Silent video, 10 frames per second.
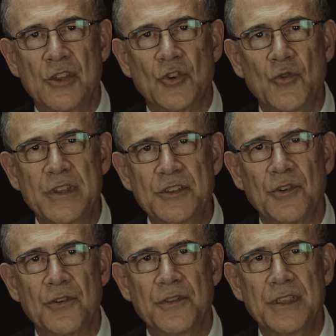So
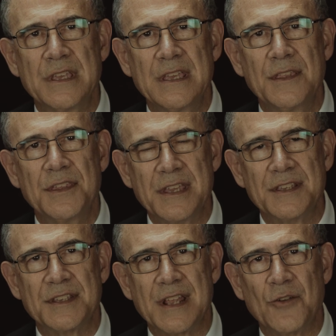these are the
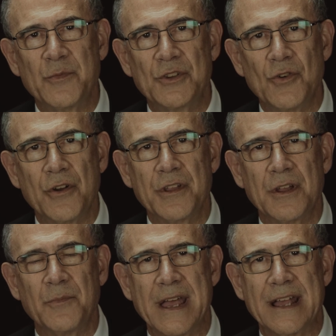things that I'll be
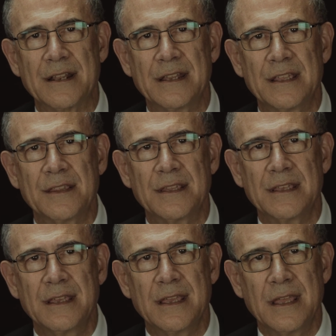talking about in
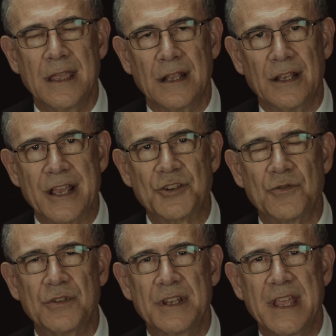the
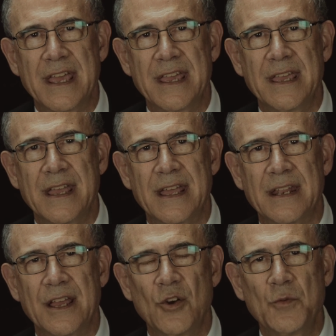lecture today,
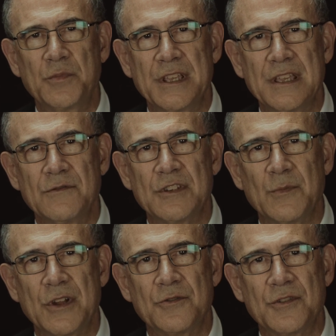and I hope to give
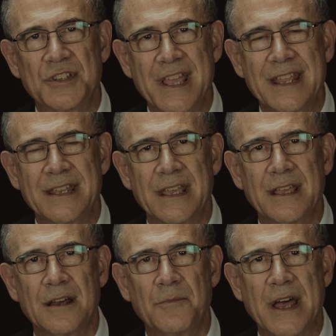some
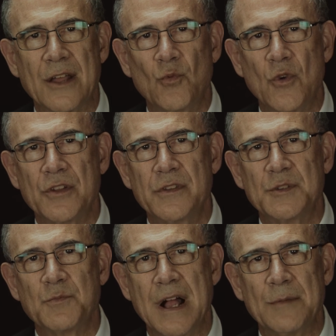understanding about where
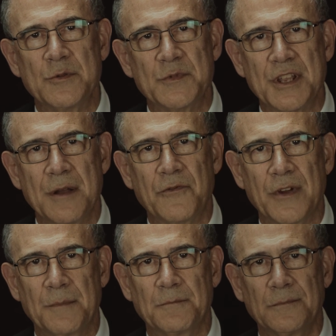these problems come
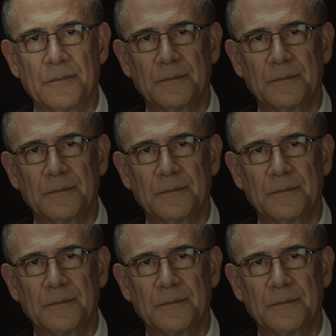from.